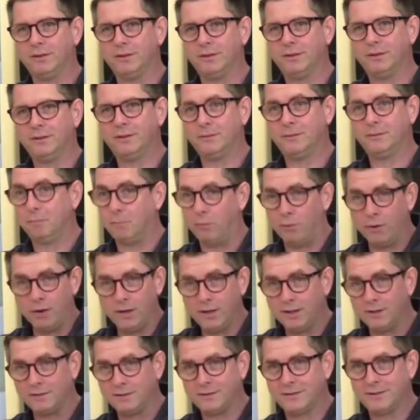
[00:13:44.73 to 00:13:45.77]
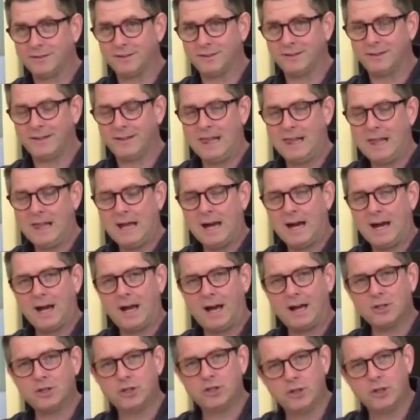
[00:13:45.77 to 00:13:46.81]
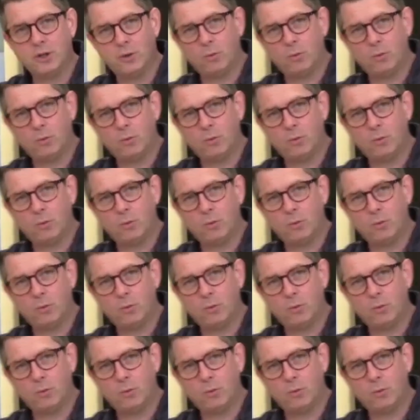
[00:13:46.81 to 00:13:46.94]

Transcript: It's brilliant. And you know, the